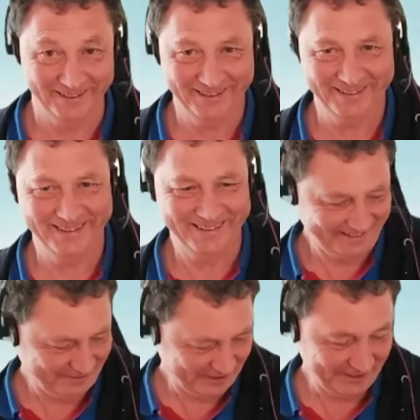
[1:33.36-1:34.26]
yeah,
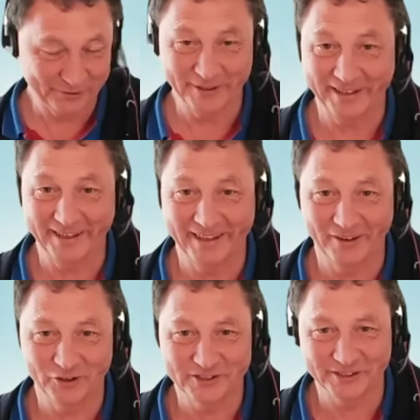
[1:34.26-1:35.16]
everything okay?
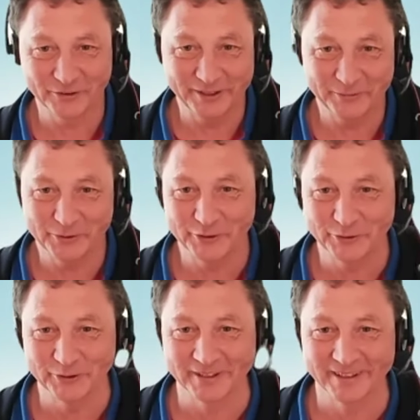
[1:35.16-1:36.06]
How is it going with
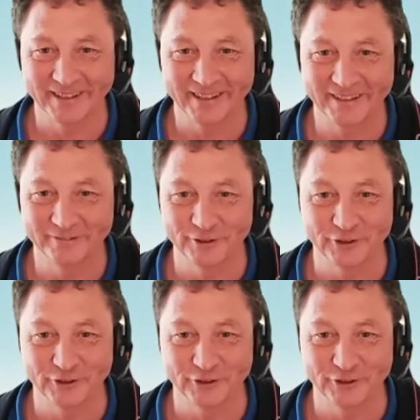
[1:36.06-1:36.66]
you in